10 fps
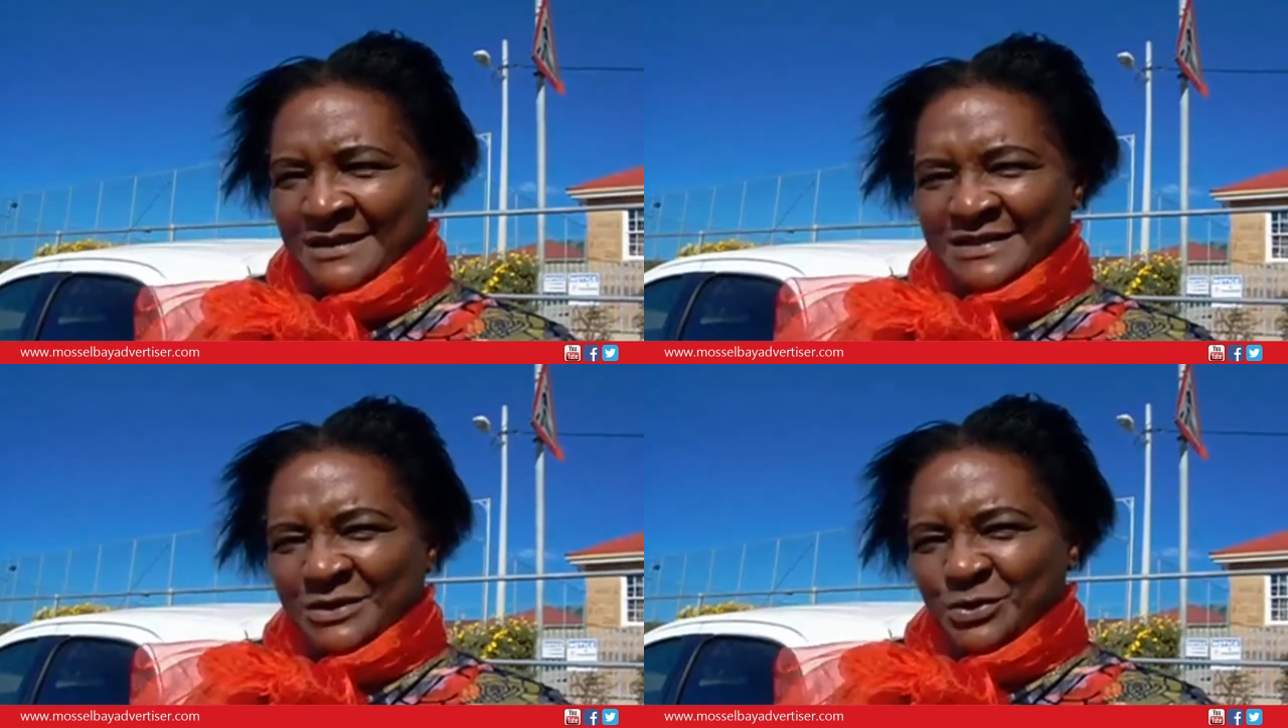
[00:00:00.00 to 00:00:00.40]

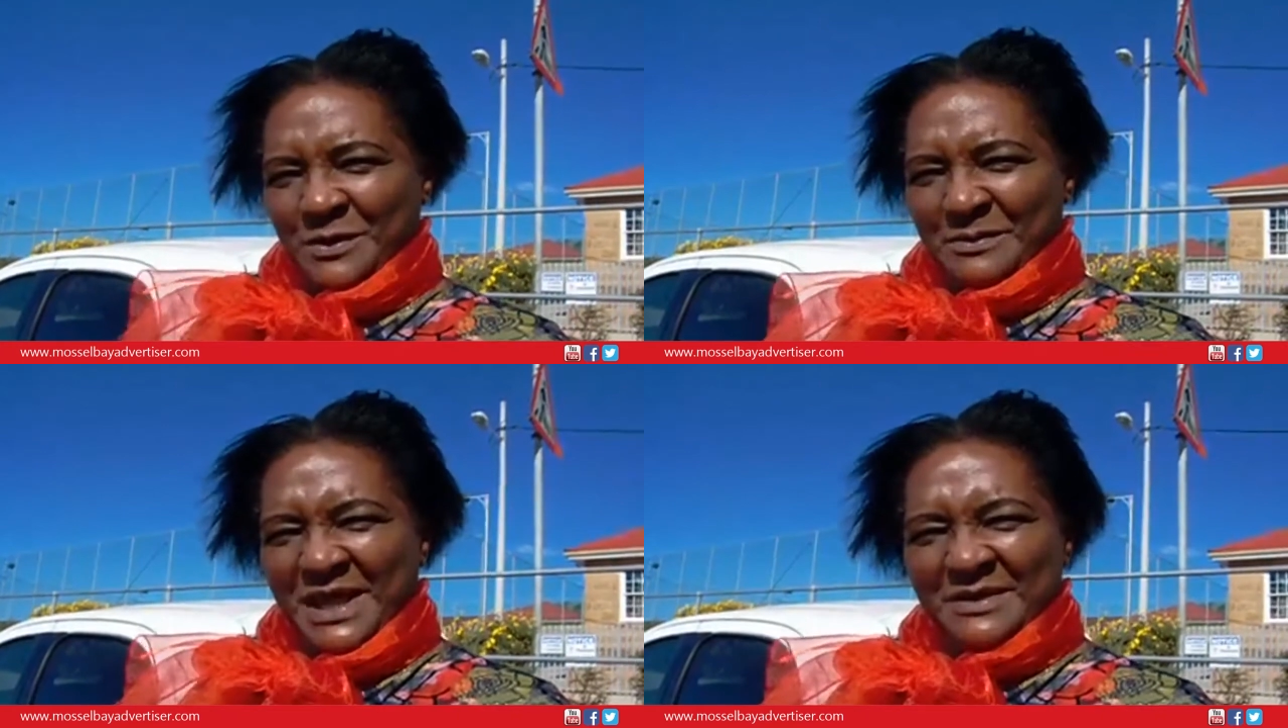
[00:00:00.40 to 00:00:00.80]
That will
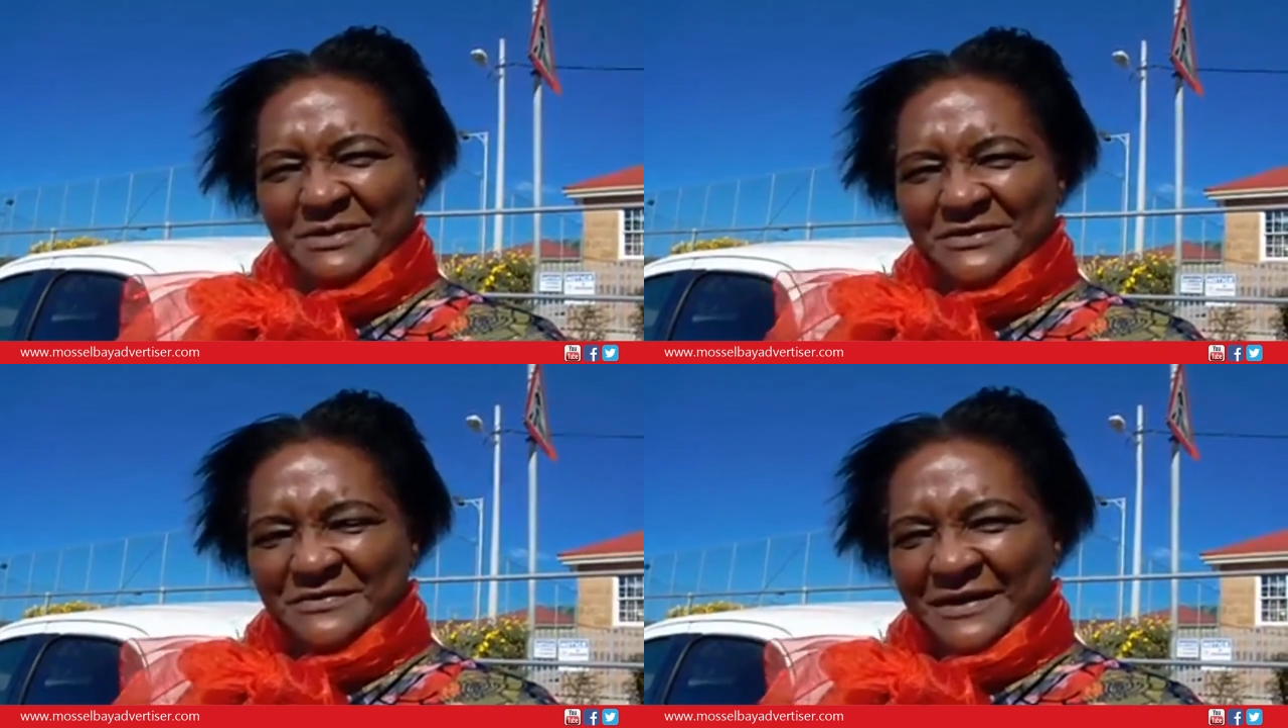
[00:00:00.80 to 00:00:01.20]
make
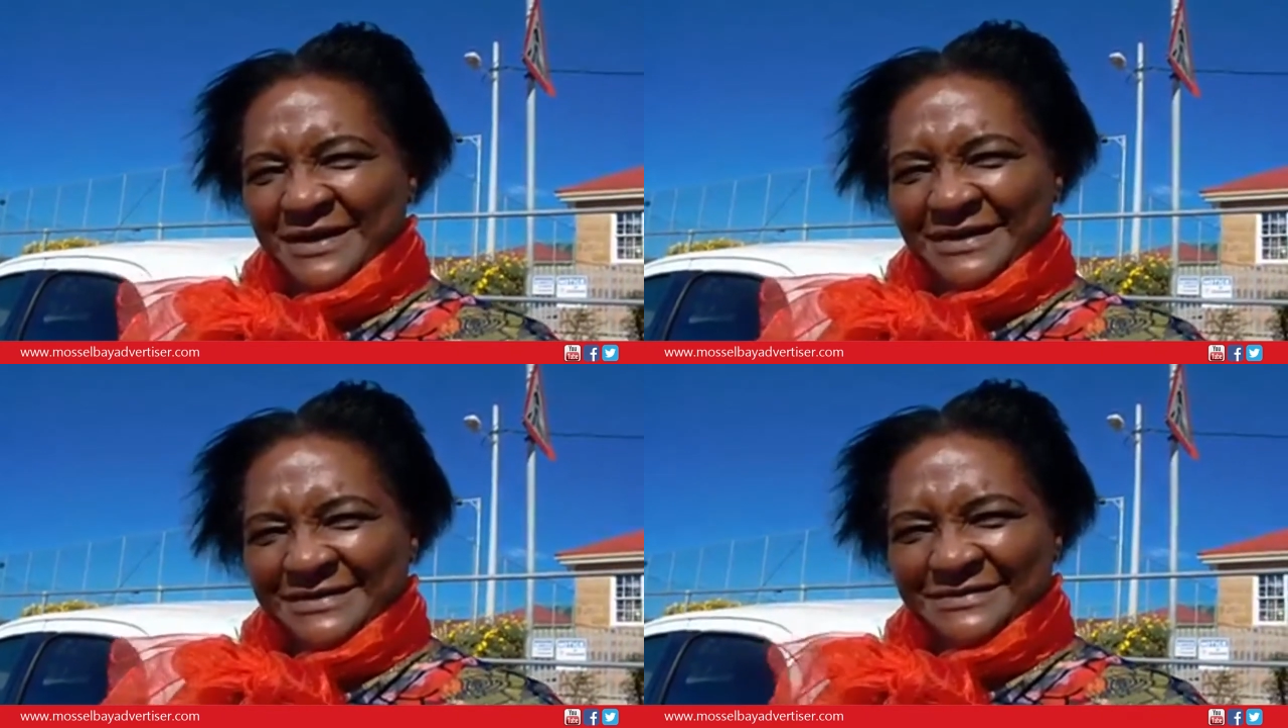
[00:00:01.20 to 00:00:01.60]
me
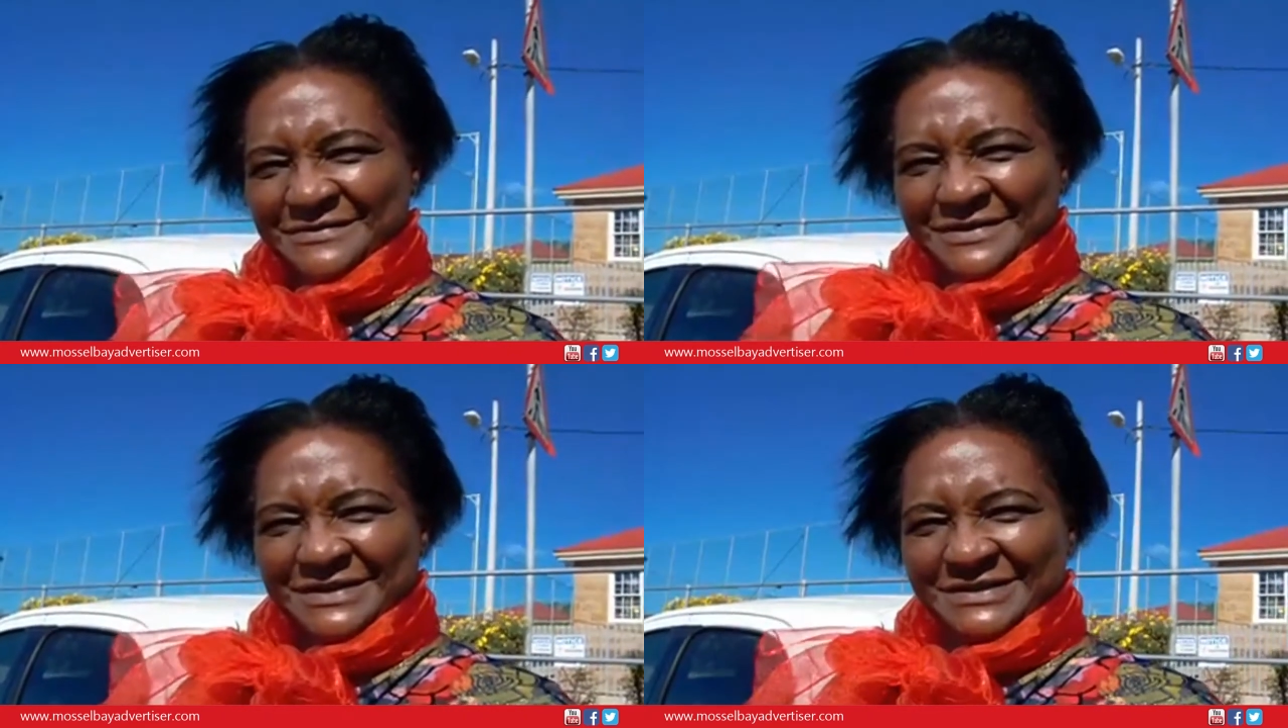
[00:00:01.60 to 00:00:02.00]
very,
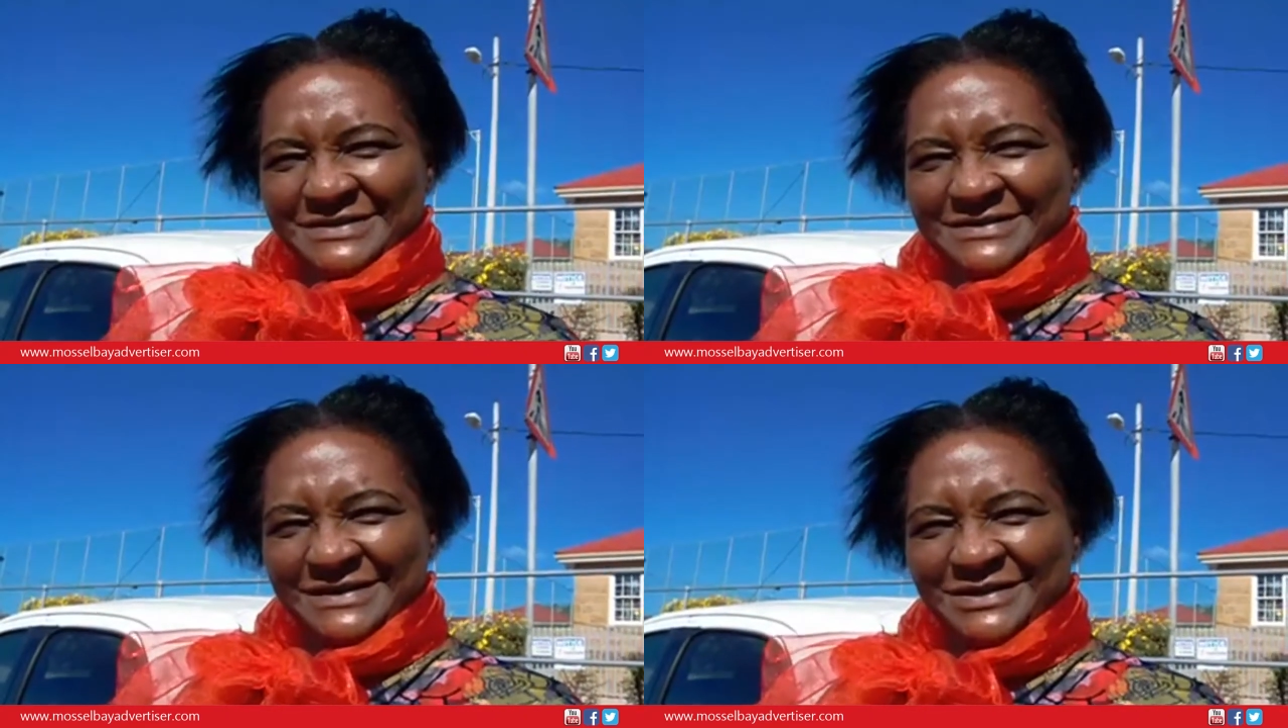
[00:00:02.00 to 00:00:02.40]
very
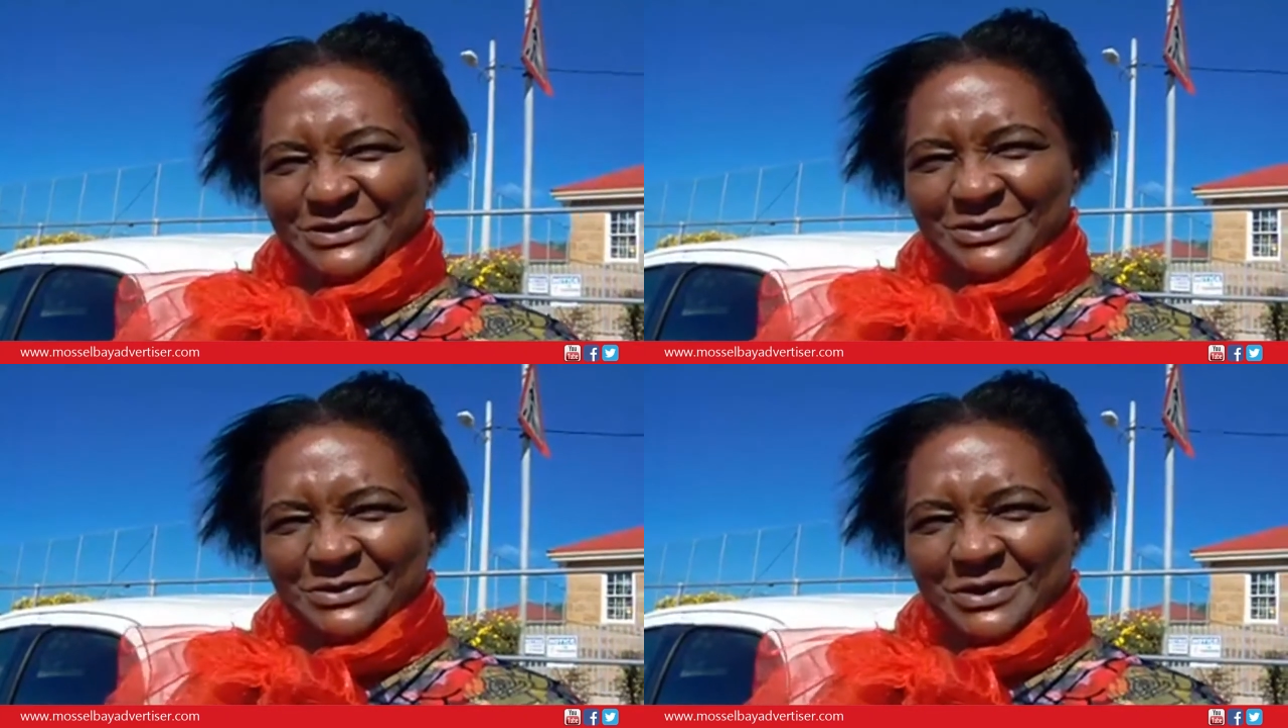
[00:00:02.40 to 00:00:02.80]

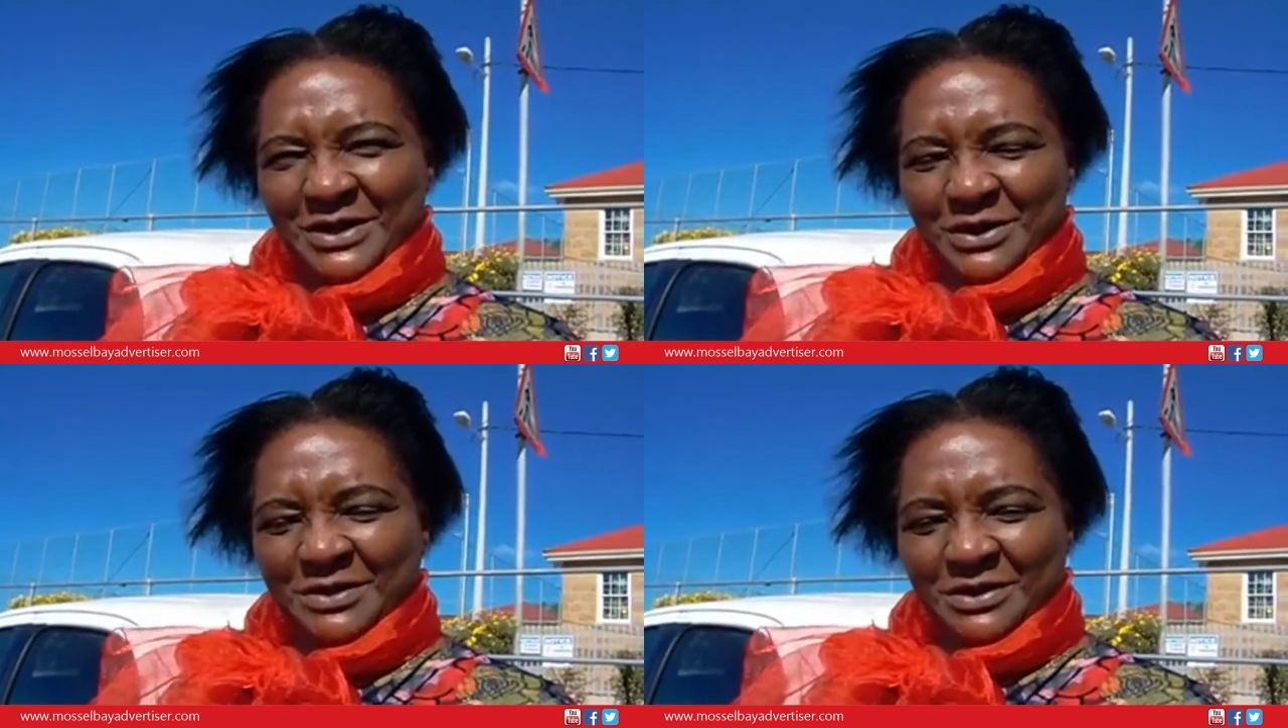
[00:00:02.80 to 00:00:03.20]

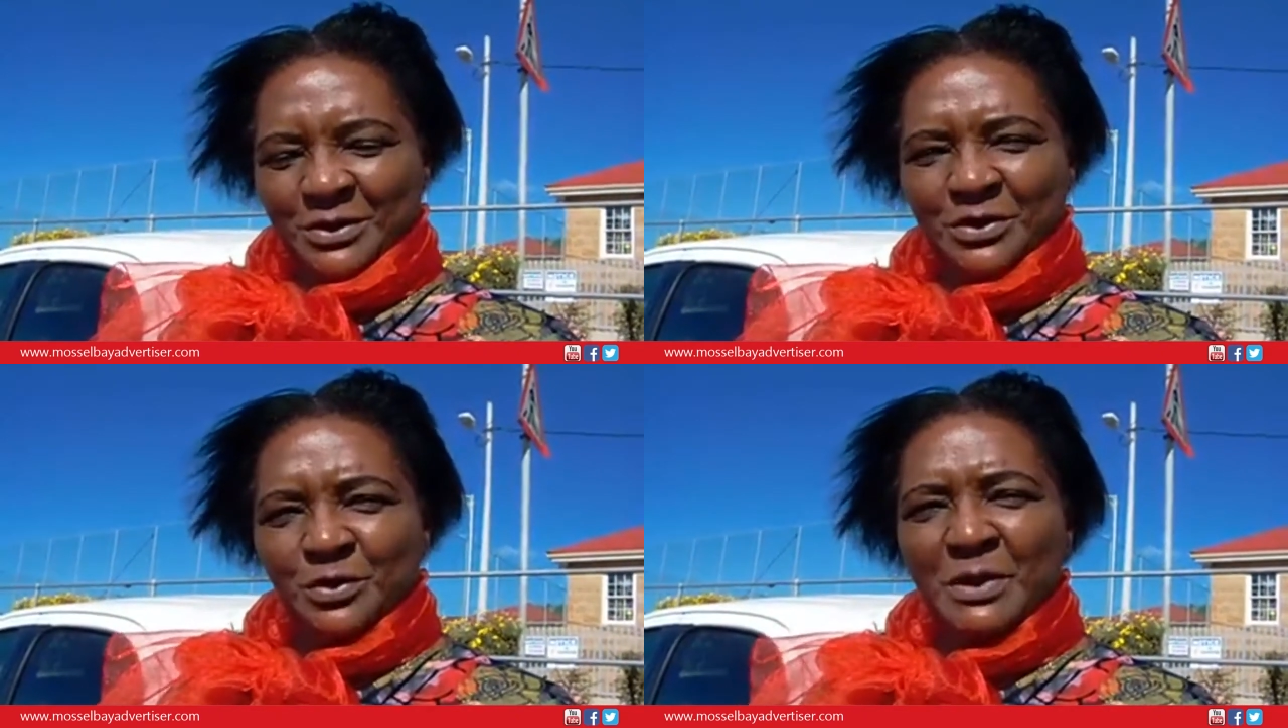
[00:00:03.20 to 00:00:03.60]
it
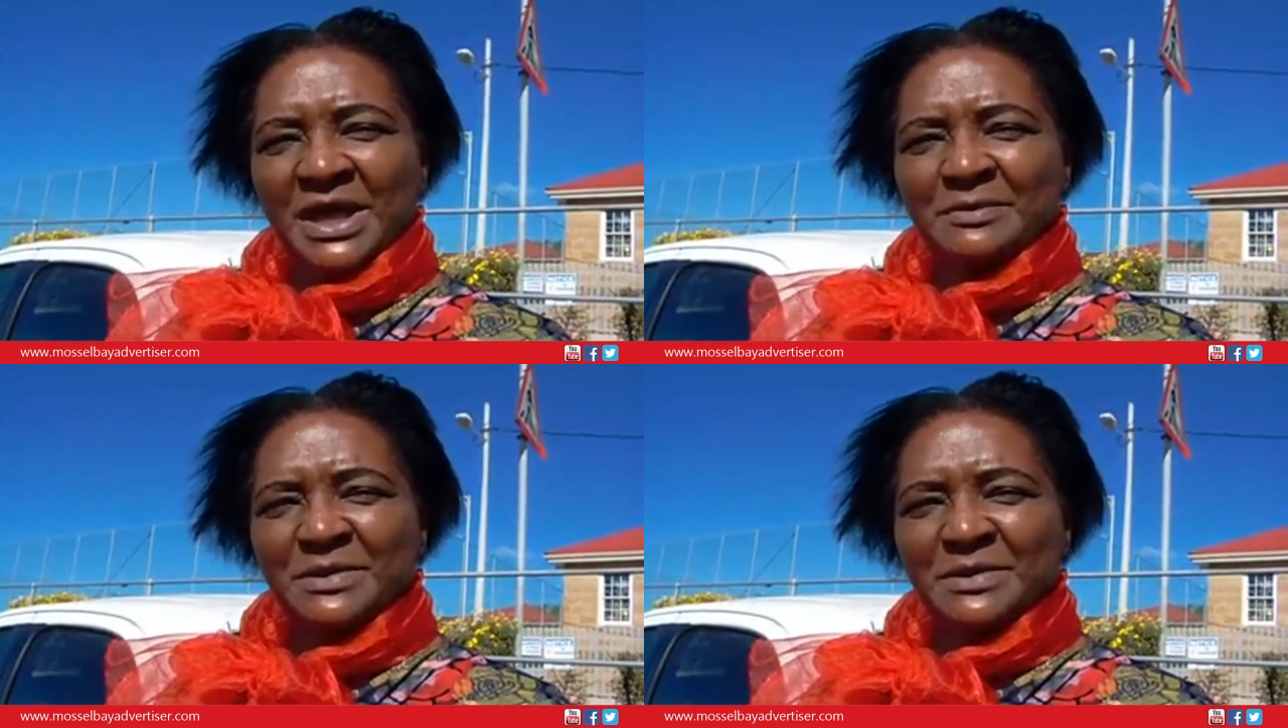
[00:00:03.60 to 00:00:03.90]
will make